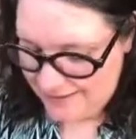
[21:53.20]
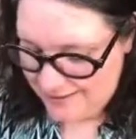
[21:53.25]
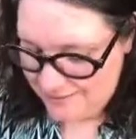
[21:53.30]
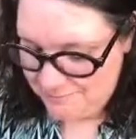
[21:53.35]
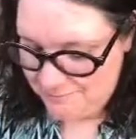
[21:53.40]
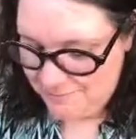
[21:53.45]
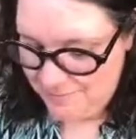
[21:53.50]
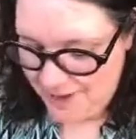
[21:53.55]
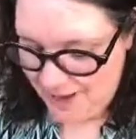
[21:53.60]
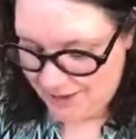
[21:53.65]

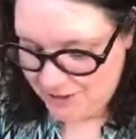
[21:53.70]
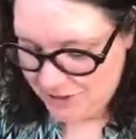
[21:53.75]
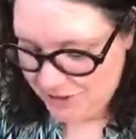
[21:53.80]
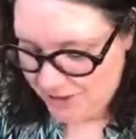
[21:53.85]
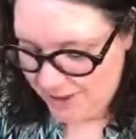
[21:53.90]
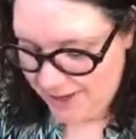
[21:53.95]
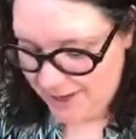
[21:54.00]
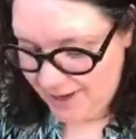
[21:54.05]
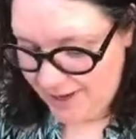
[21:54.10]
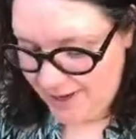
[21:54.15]

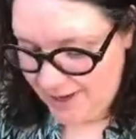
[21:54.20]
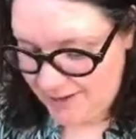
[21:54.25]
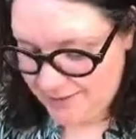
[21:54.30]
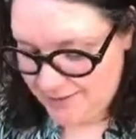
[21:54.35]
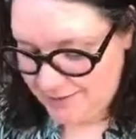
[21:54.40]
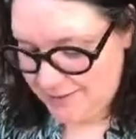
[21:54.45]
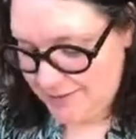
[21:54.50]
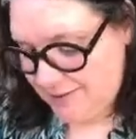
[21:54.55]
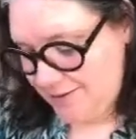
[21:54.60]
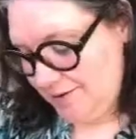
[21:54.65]
matching
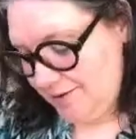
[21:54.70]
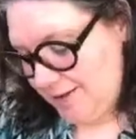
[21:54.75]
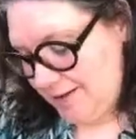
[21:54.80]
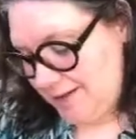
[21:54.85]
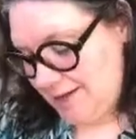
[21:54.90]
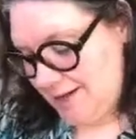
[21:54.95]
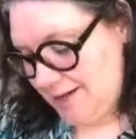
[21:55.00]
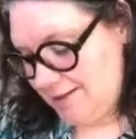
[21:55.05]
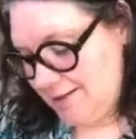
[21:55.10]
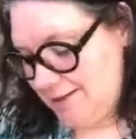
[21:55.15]
hats. Look at
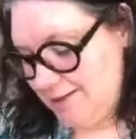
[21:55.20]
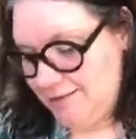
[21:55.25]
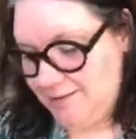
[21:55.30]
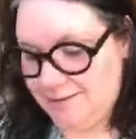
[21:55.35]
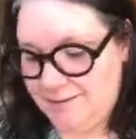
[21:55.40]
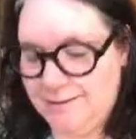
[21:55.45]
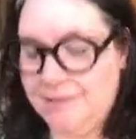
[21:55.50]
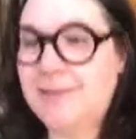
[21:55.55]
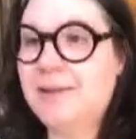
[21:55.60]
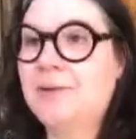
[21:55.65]
that.
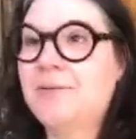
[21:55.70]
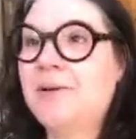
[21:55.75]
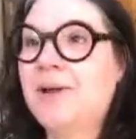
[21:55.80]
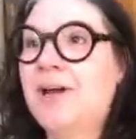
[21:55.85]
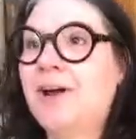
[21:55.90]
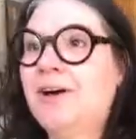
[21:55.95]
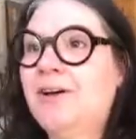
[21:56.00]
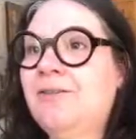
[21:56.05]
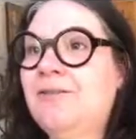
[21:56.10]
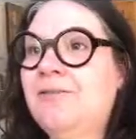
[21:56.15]
There we
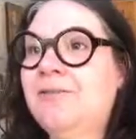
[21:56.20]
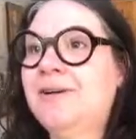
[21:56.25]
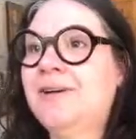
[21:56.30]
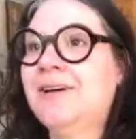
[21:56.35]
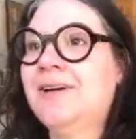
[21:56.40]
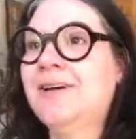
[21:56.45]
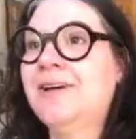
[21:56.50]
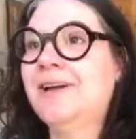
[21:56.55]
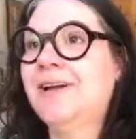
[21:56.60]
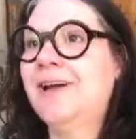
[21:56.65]
go.
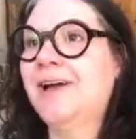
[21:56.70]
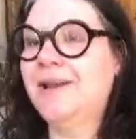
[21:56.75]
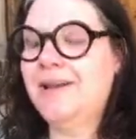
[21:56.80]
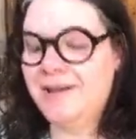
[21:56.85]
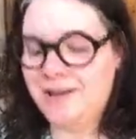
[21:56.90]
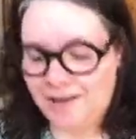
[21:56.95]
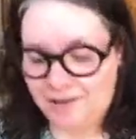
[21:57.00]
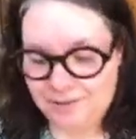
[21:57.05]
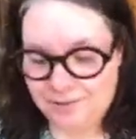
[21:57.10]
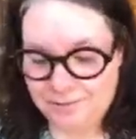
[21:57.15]

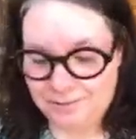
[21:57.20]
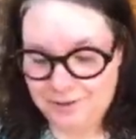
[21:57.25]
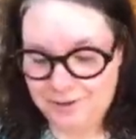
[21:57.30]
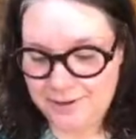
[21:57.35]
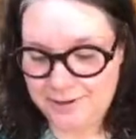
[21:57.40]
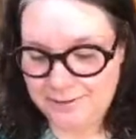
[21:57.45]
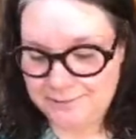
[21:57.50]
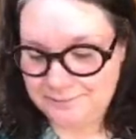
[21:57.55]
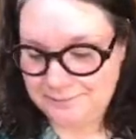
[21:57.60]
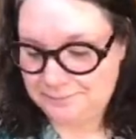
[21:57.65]
Another
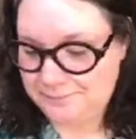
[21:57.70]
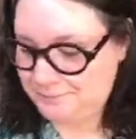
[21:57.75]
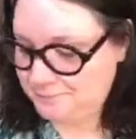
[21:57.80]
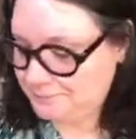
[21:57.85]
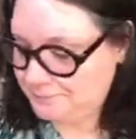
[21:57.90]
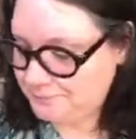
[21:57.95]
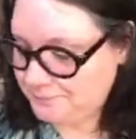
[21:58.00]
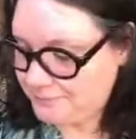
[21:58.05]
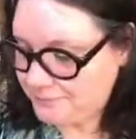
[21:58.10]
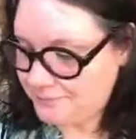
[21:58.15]
one.
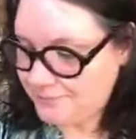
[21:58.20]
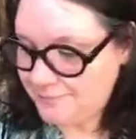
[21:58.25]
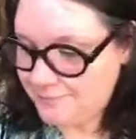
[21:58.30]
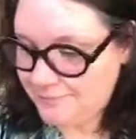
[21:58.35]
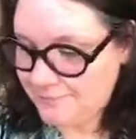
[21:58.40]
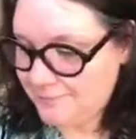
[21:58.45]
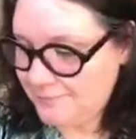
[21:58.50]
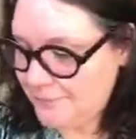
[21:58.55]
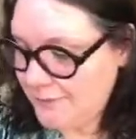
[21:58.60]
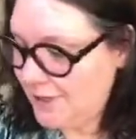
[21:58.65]

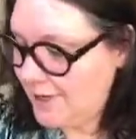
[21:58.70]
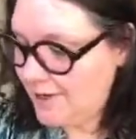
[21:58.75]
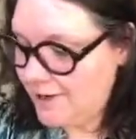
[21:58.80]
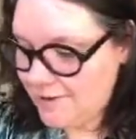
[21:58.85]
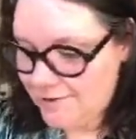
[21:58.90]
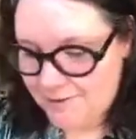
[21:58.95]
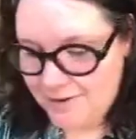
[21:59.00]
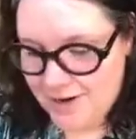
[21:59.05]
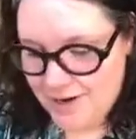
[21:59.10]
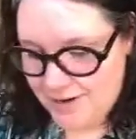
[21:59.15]

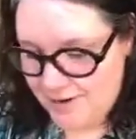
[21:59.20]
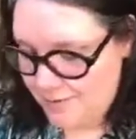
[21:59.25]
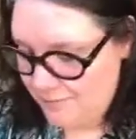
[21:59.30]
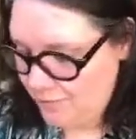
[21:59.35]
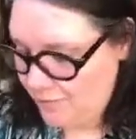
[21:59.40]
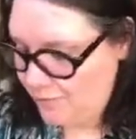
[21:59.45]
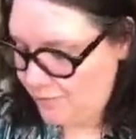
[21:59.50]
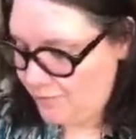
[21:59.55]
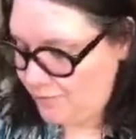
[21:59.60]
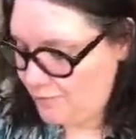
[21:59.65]
All right, number
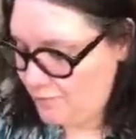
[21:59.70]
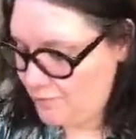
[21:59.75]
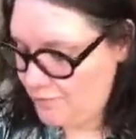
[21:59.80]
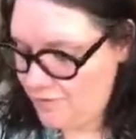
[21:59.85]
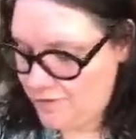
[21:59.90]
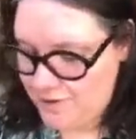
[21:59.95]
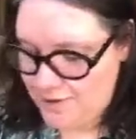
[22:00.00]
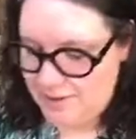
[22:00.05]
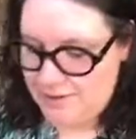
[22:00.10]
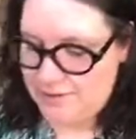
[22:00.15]

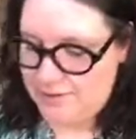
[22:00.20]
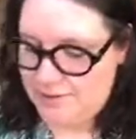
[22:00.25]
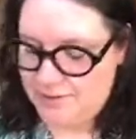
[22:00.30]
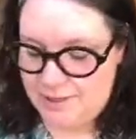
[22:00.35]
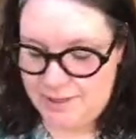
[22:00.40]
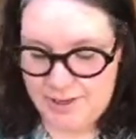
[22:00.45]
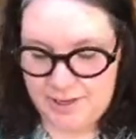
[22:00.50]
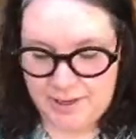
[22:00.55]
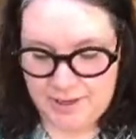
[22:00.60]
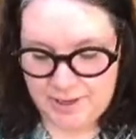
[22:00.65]
4. Let's
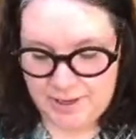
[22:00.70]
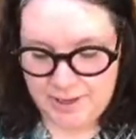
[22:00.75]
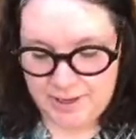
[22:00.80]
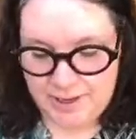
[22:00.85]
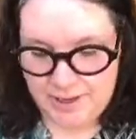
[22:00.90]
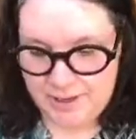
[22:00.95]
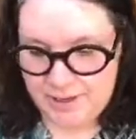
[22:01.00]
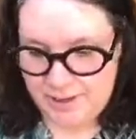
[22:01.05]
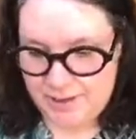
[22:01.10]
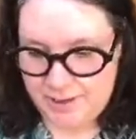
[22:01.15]
think.
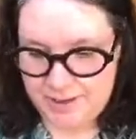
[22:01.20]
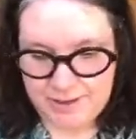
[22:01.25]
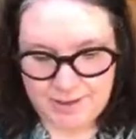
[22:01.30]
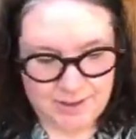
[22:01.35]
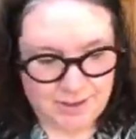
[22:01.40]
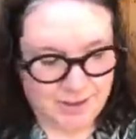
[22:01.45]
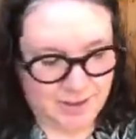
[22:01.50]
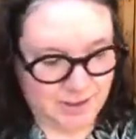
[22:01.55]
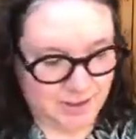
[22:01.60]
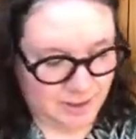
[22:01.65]

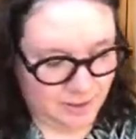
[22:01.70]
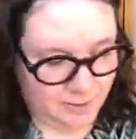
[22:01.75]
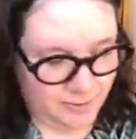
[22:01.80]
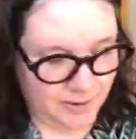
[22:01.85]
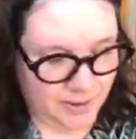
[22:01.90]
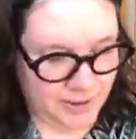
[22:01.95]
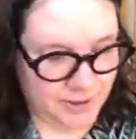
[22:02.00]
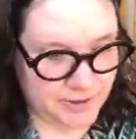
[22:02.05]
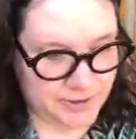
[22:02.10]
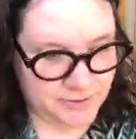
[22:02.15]
How are we
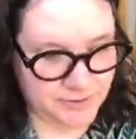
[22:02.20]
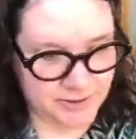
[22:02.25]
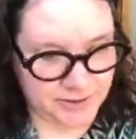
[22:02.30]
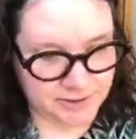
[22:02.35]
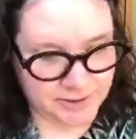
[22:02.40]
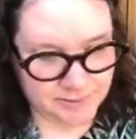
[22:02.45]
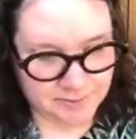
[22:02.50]
going to do this